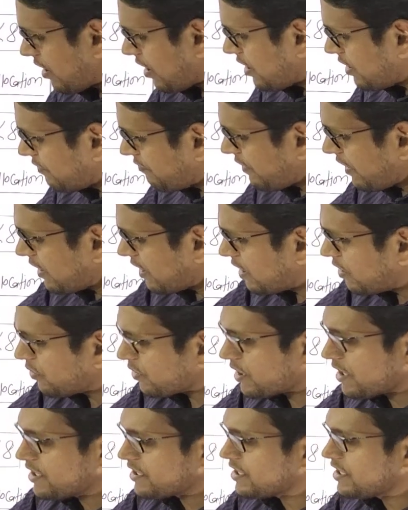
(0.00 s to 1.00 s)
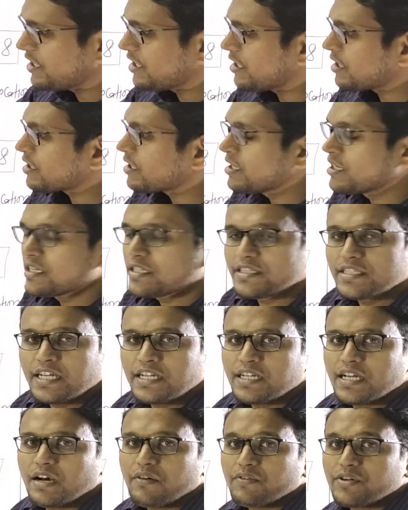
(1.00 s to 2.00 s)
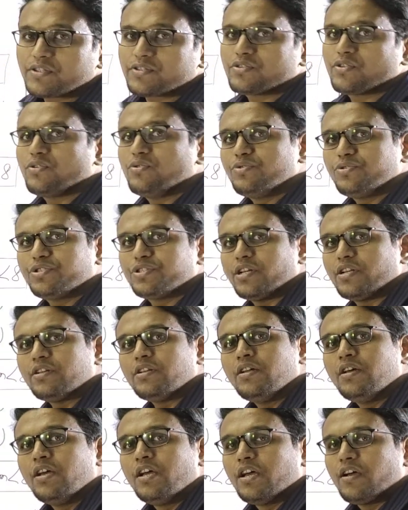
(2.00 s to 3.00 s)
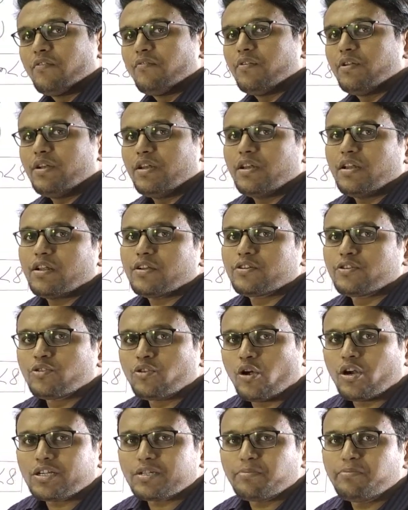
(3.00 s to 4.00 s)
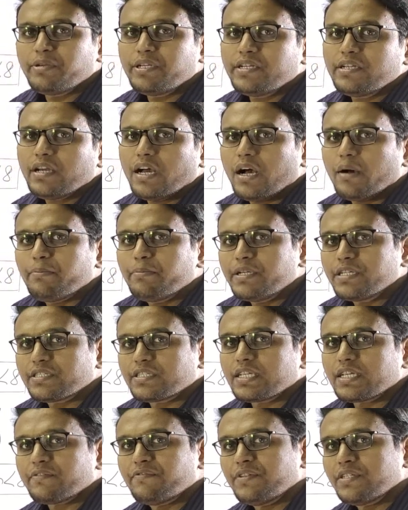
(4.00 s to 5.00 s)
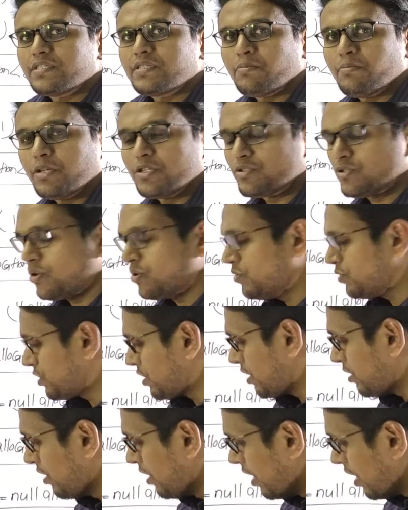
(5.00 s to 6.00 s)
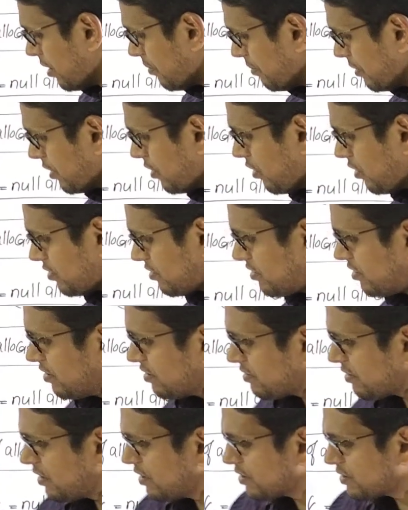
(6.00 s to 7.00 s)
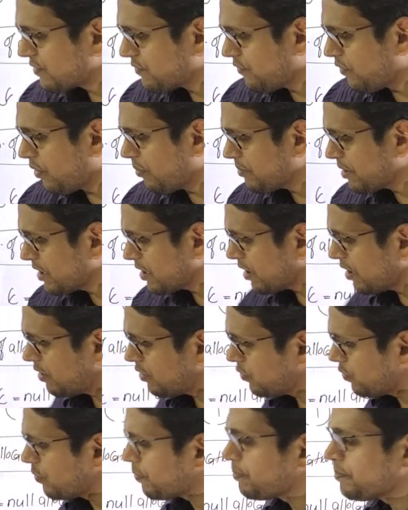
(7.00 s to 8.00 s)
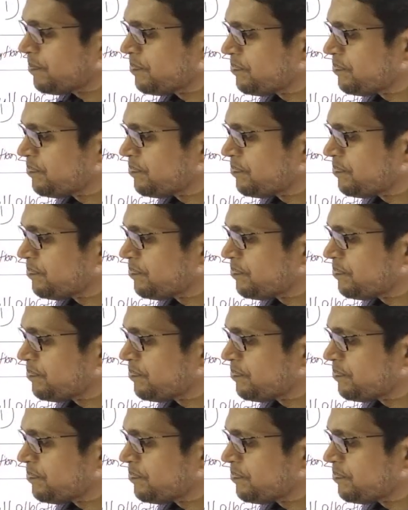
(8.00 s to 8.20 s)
if I allocate here, then our solution will not be a basic feasible solution because this is forming a loop.